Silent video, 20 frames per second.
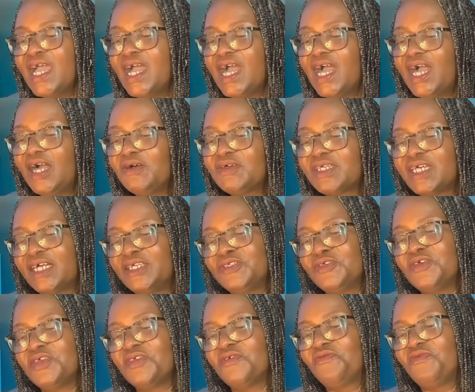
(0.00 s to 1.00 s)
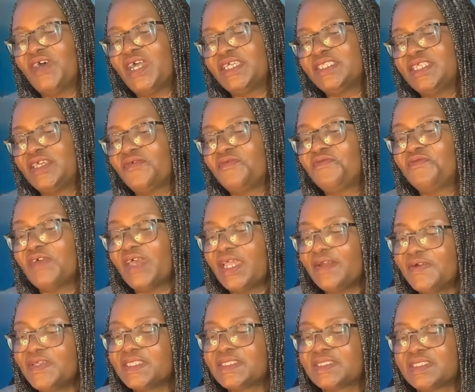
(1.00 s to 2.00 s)
How can you invite the
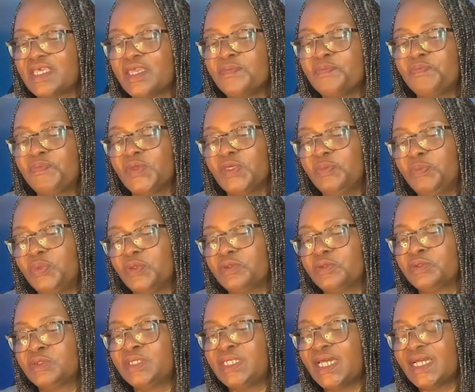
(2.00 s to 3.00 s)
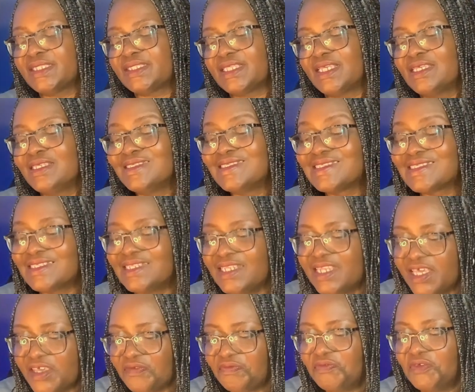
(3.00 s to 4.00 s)
very same people that
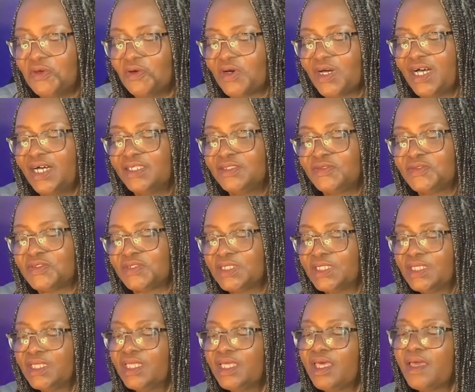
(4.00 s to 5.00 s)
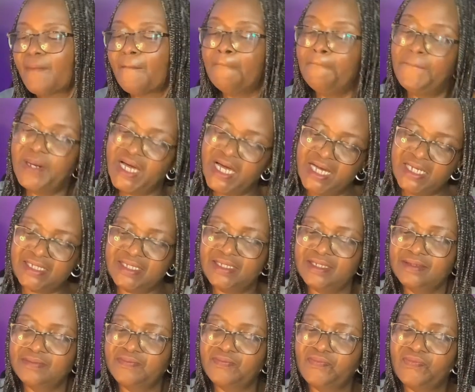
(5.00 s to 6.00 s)
enslave your country back?
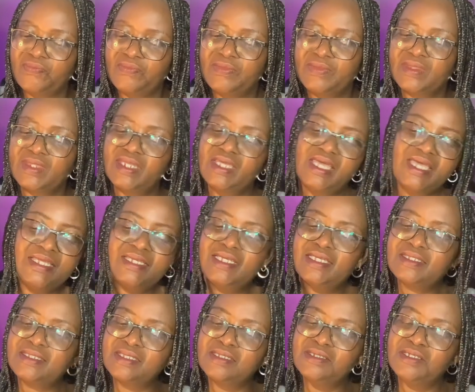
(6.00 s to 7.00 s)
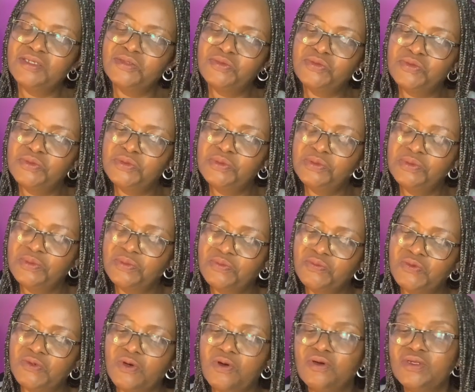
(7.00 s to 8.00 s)
Anything they do
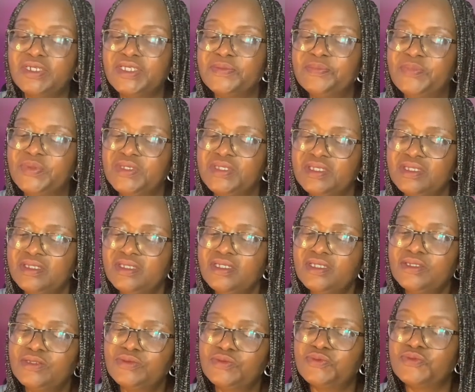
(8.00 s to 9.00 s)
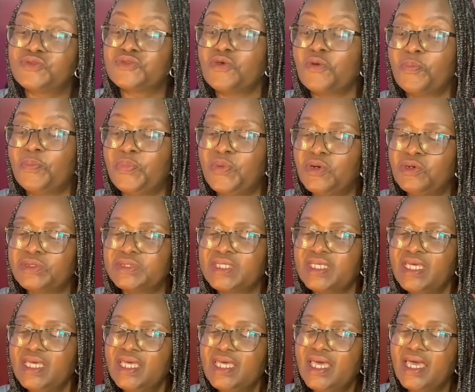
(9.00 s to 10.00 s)
will only be to support
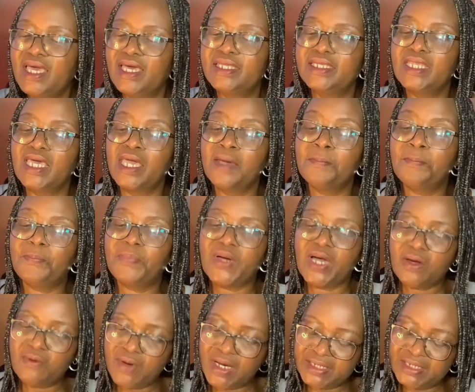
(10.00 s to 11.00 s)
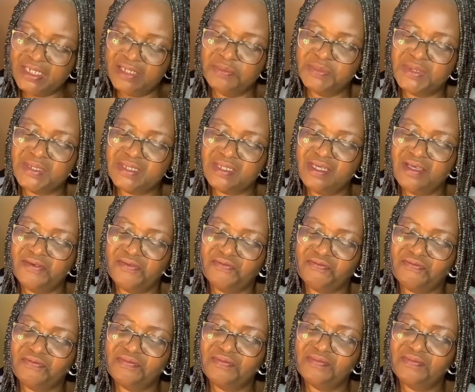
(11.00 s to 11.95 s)
and empower themselves.